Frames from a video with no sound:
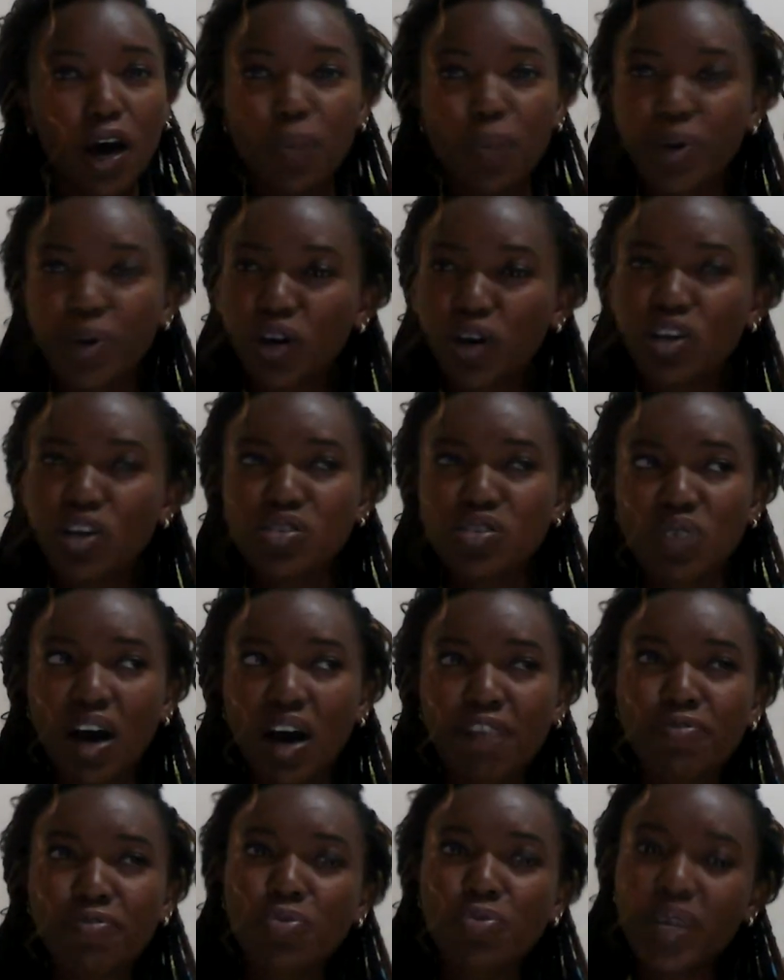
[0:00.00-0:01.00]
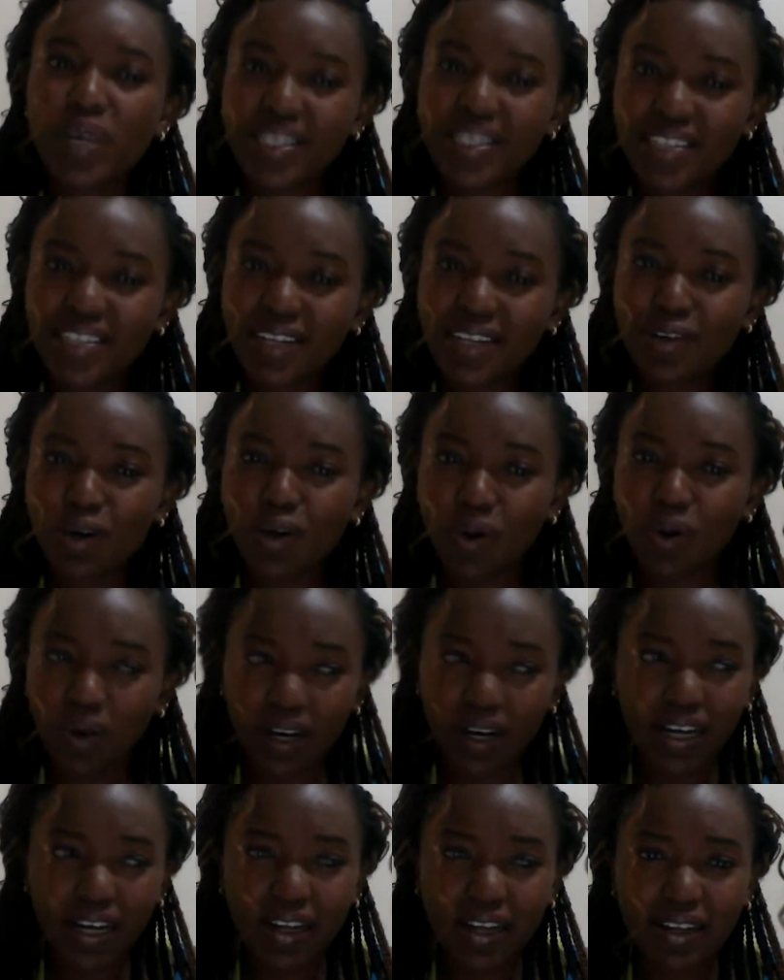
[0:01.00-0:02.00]
because you have waited
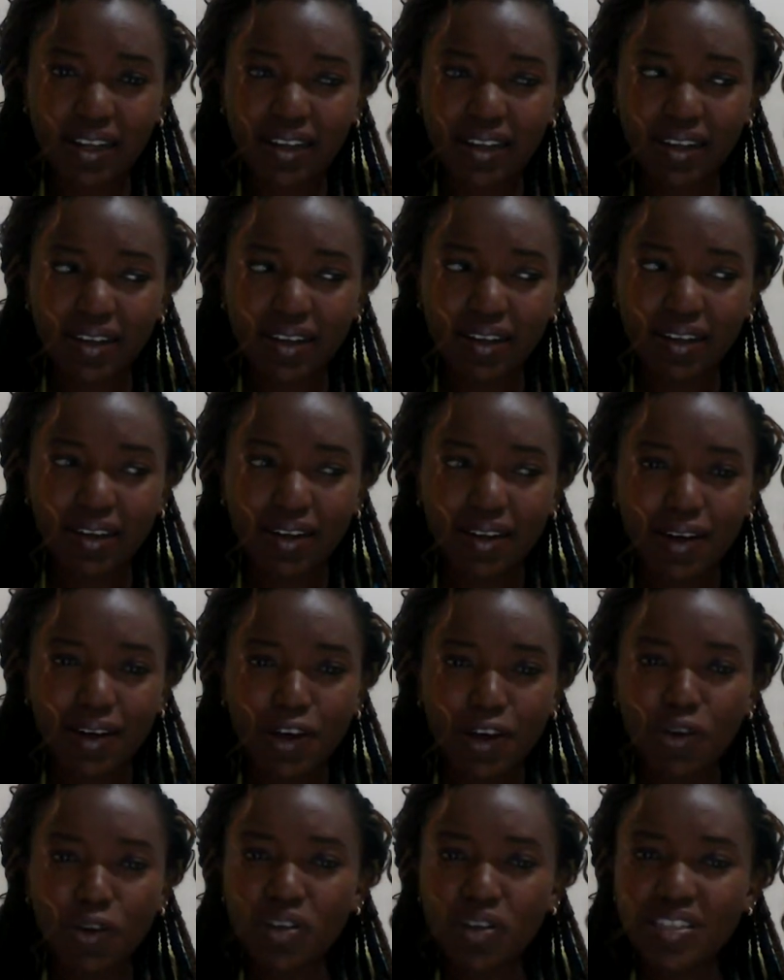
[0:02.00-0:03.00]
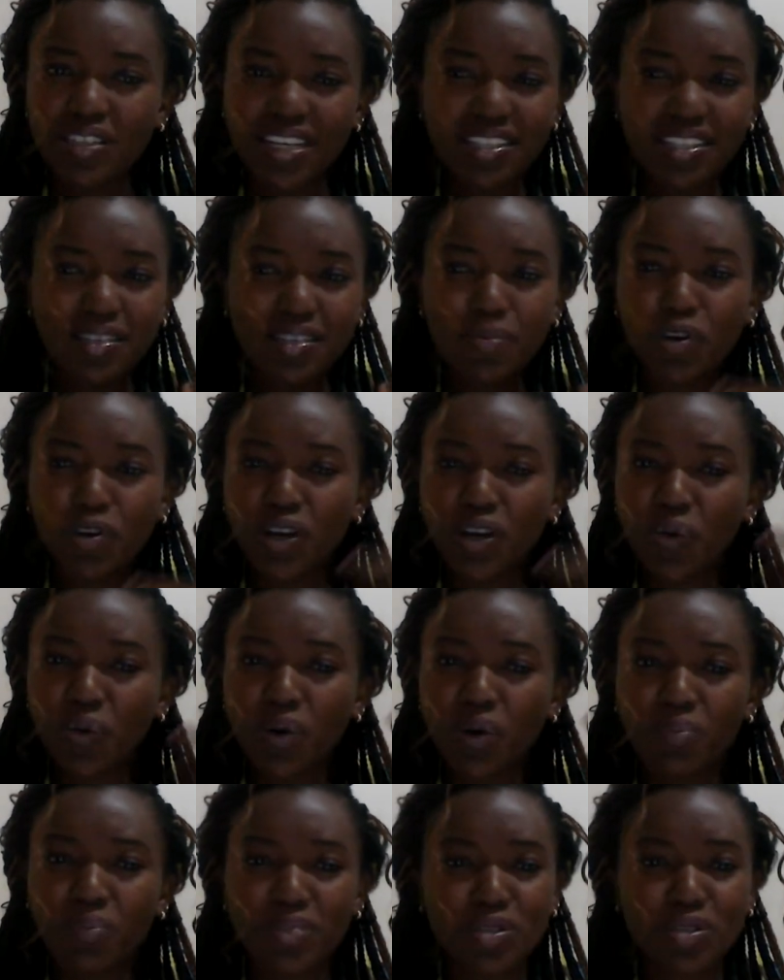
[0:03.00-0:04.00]
longer, your testimony
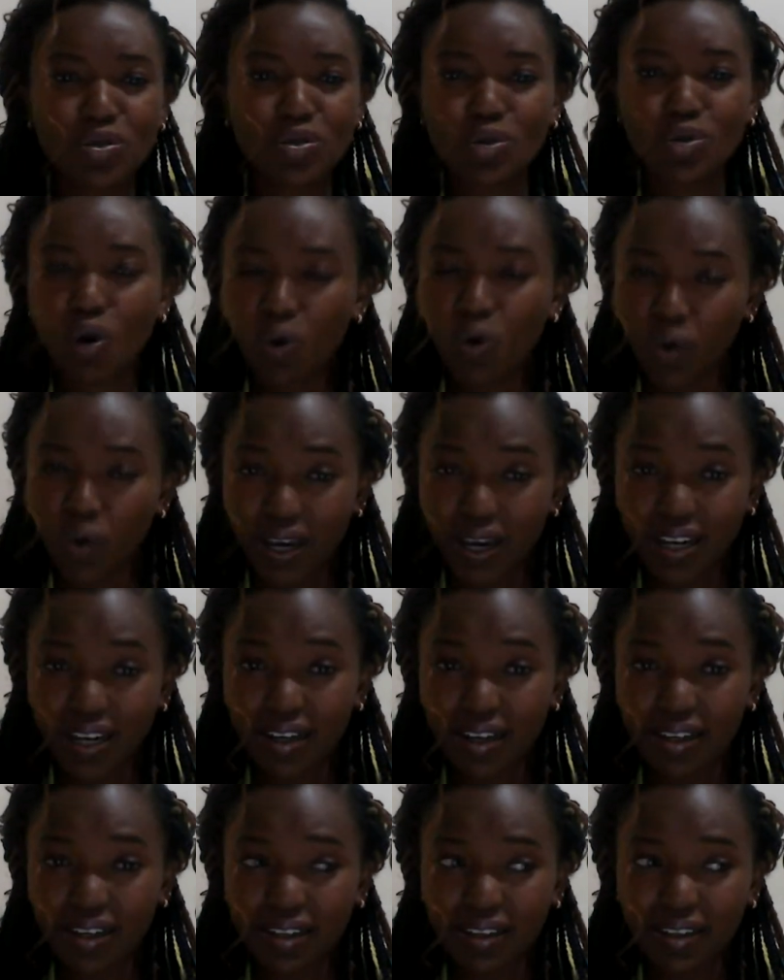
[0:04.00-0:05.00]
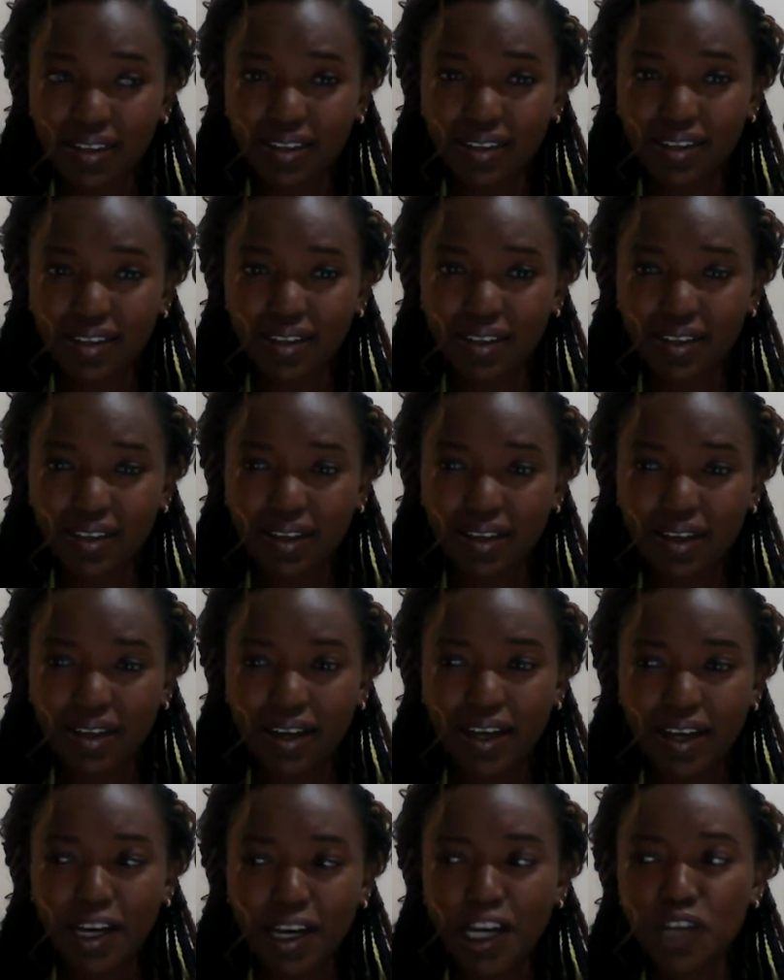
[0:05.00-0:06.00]
will be so quick.
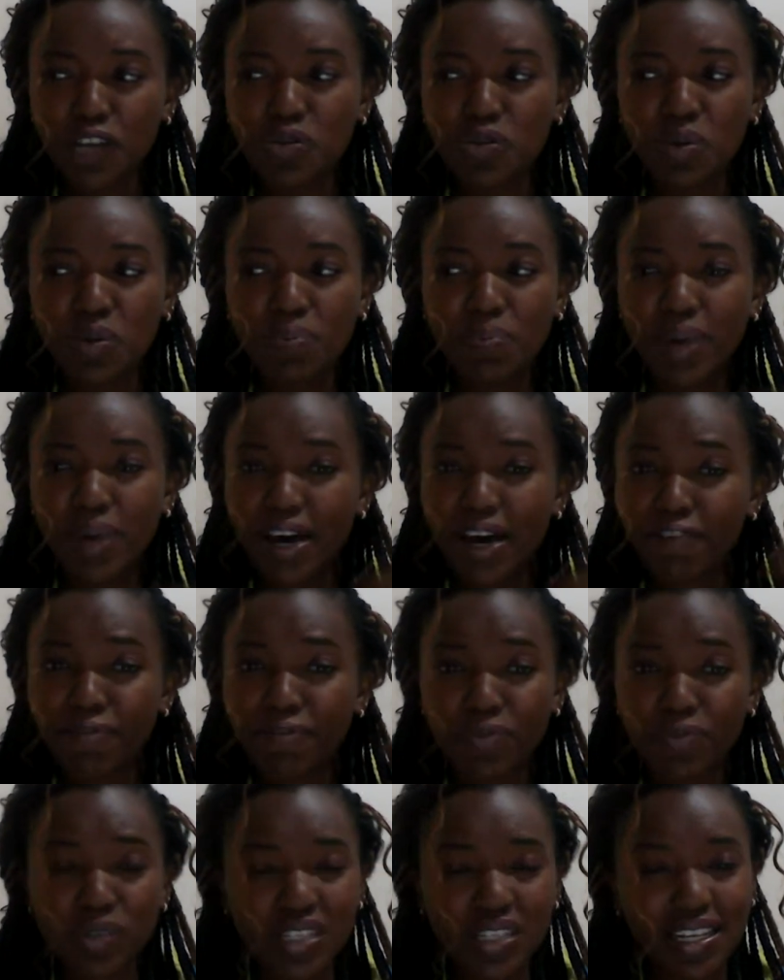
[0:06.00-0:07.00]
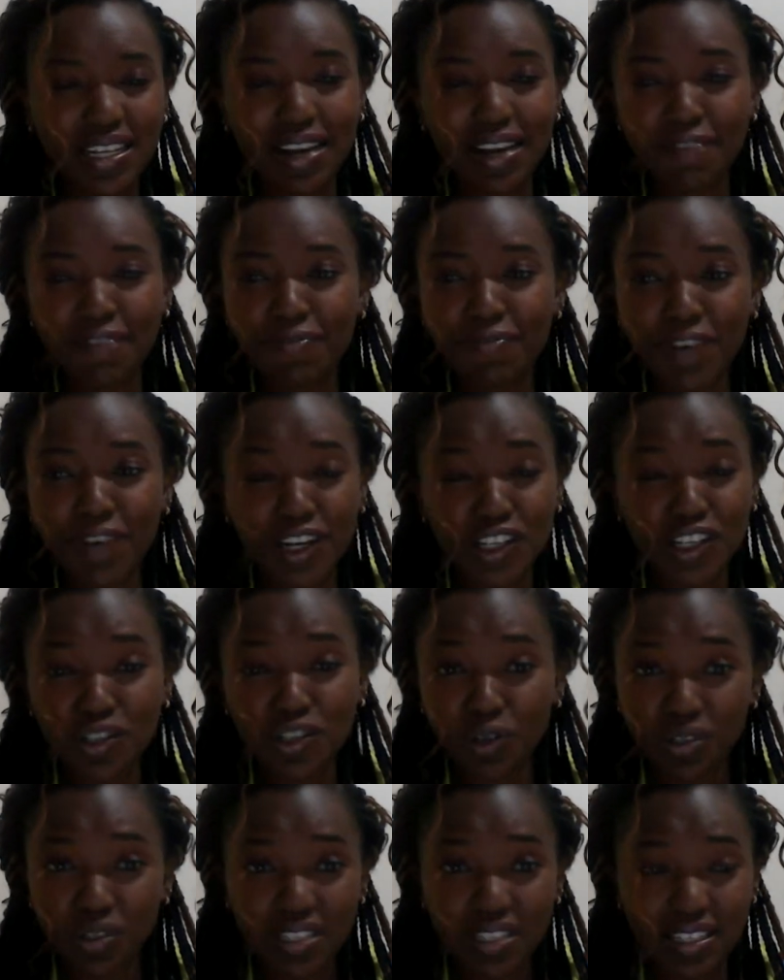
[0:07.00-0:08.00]
It will bear fruit in a very
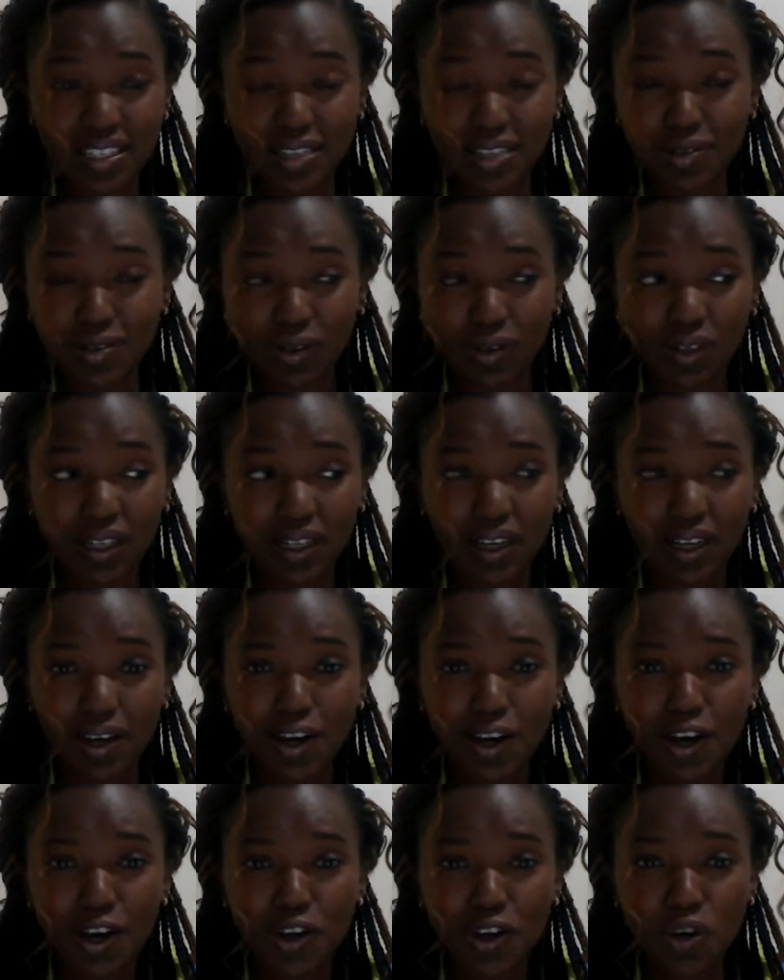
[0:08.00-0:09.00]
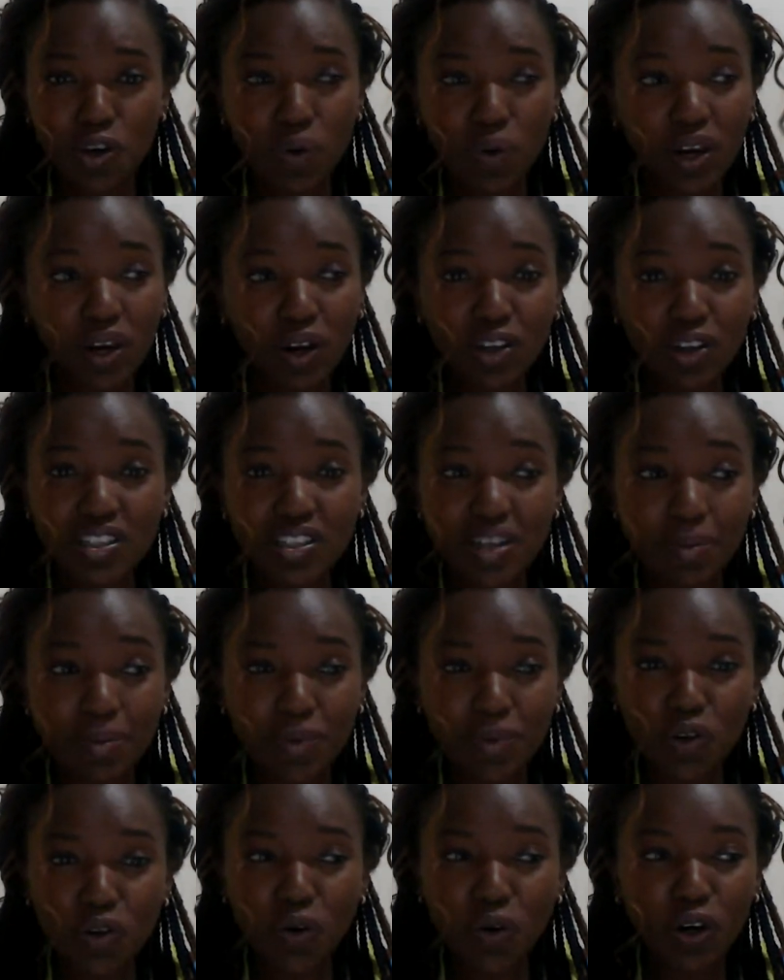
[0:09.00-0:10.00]
short season. You will not
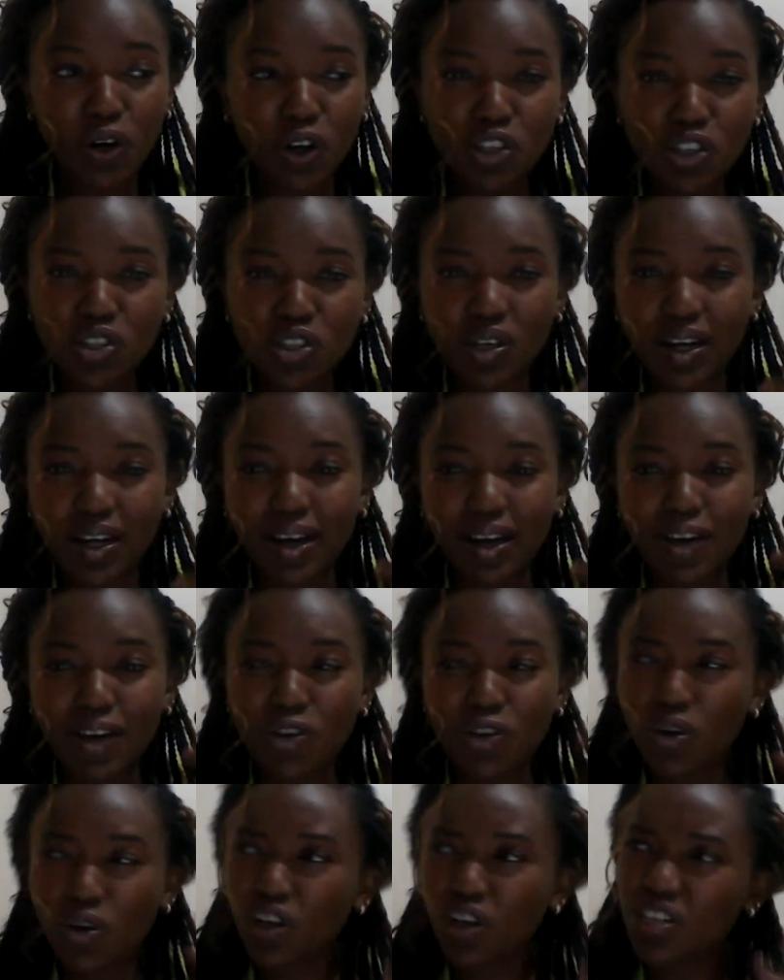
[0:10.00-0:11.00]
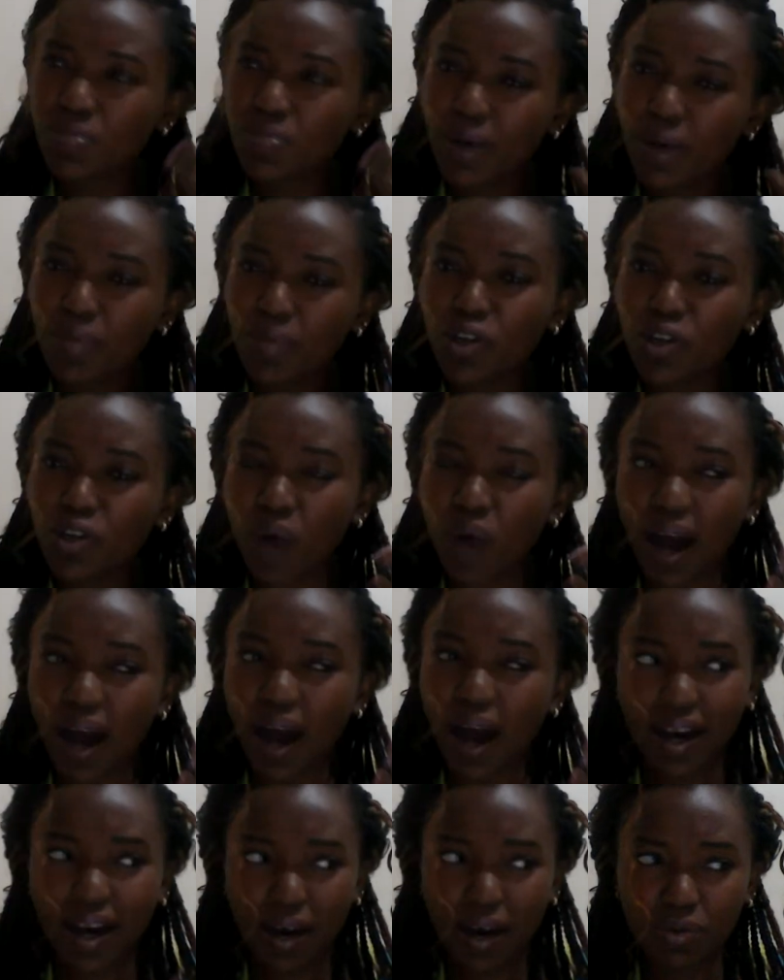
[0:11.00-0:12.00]
be able to
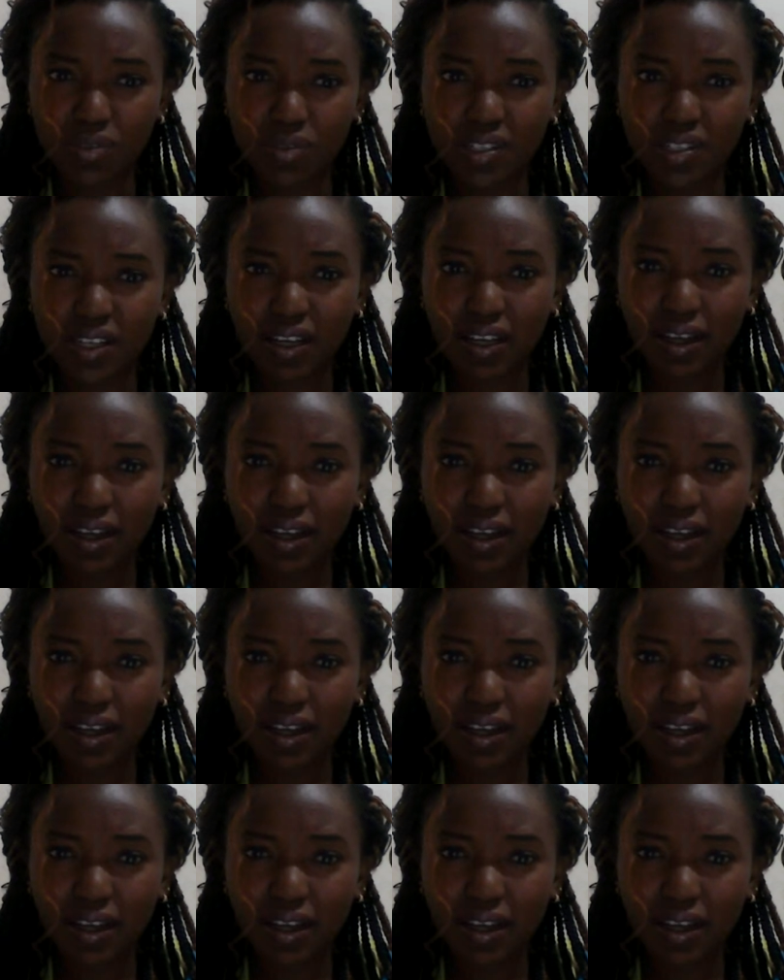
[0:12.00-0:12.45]
account